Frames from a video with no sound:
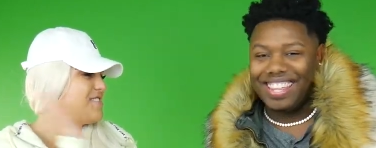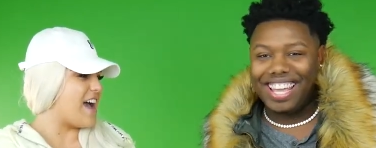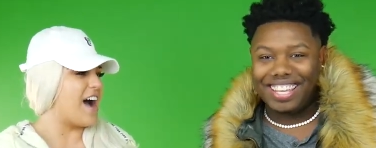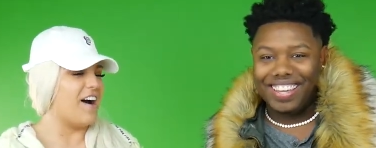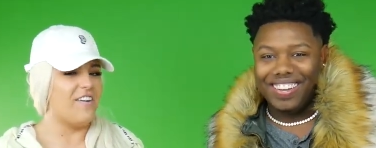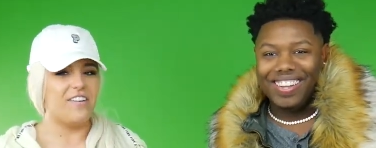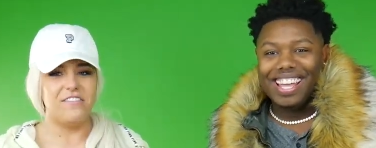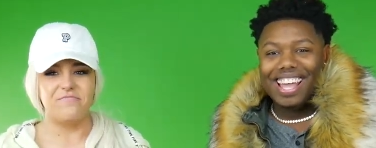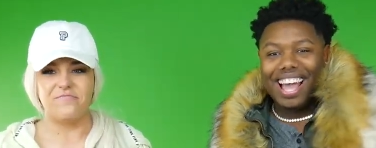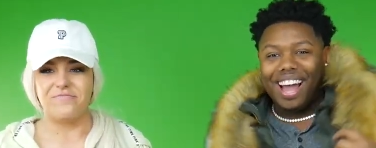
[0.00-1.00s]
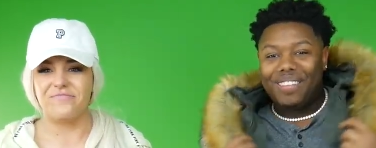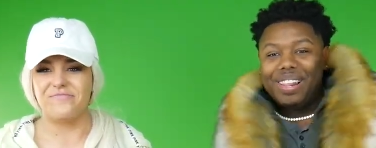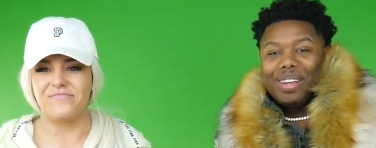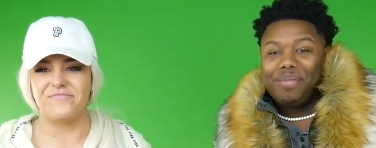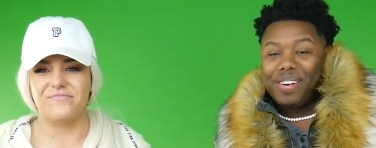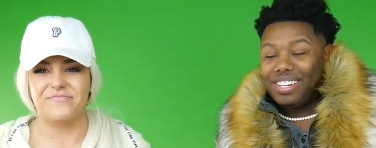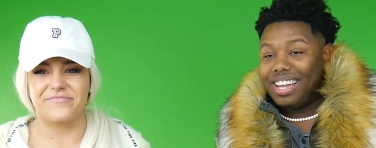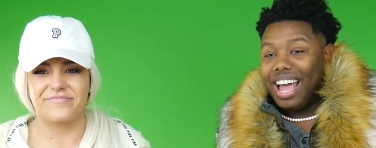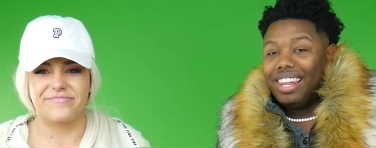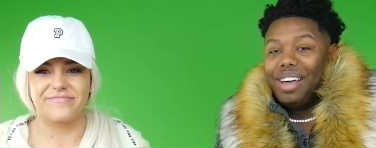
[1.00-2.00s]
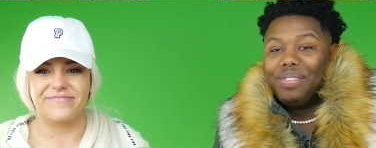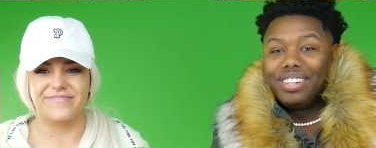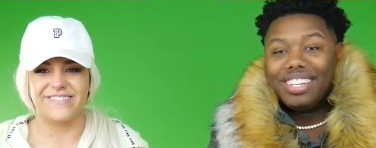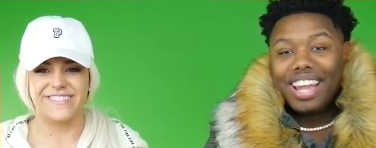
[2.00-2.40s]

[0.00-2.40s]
Speaker 1: thank no. you. I really appreciate. It. I love this